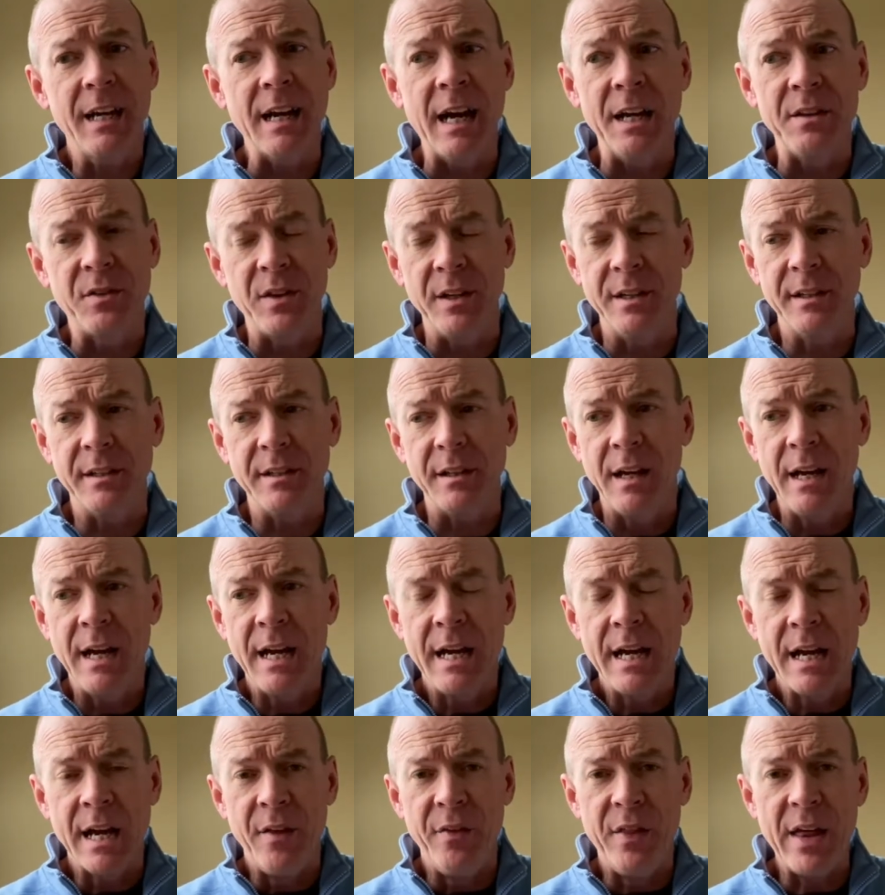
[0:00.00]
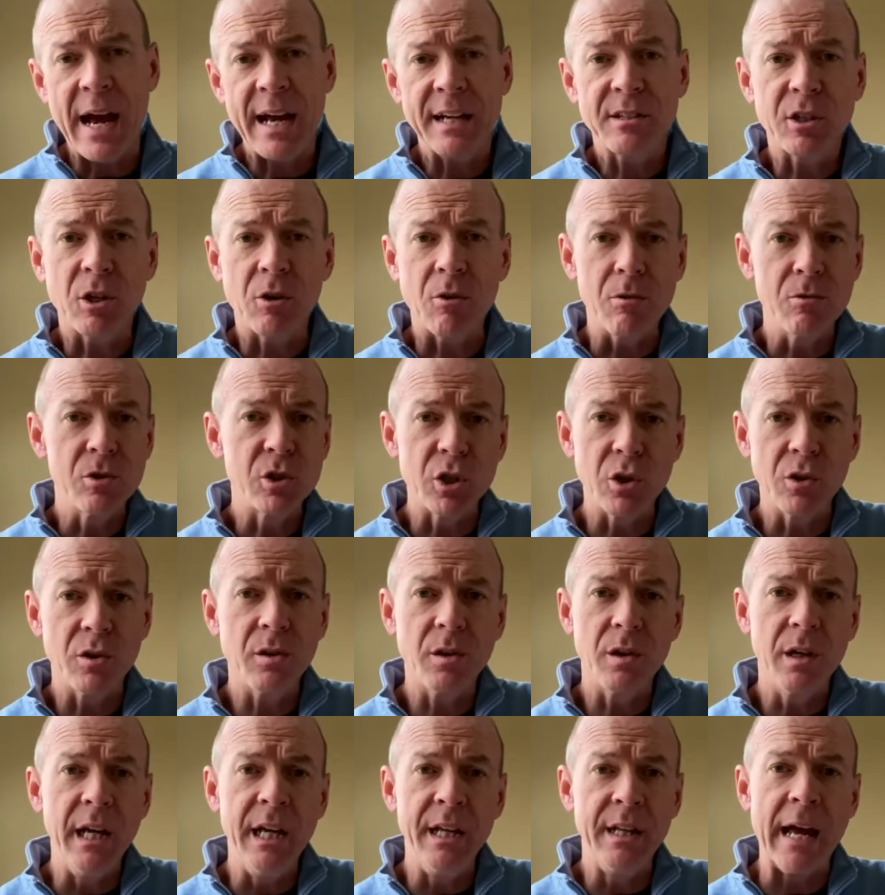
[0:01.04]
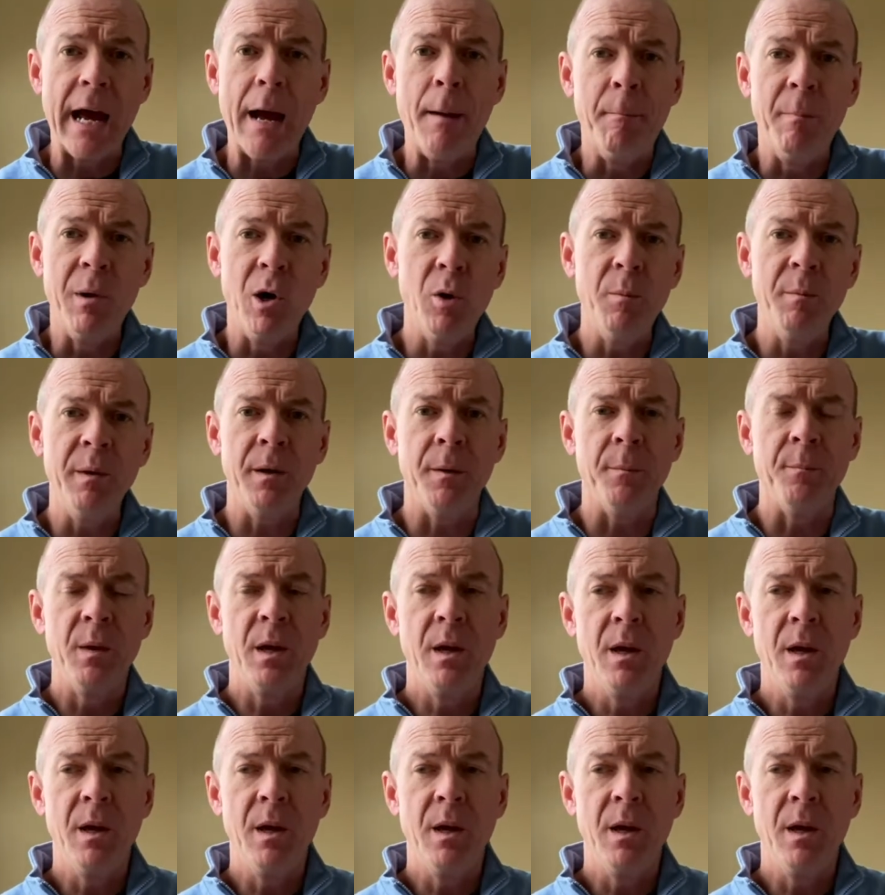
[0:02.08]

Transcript: I think that's crucial in that moment.